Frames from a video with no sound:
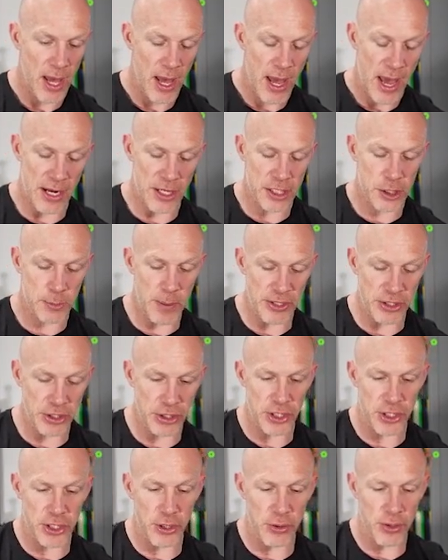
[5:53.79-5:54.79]
and especially
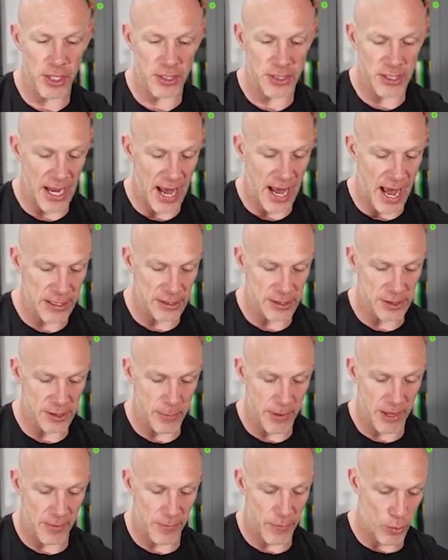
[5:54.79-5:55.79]
too because it acts as a
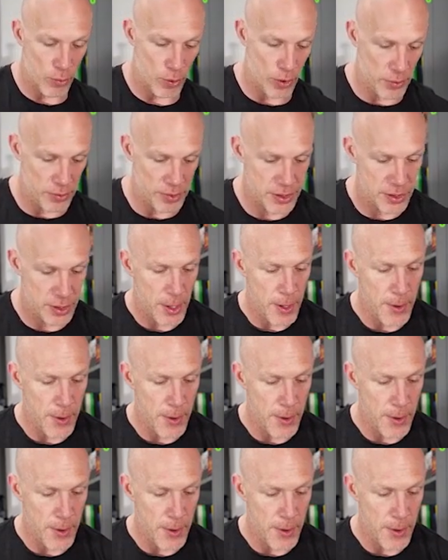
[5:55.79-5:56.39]
bit of a ruse.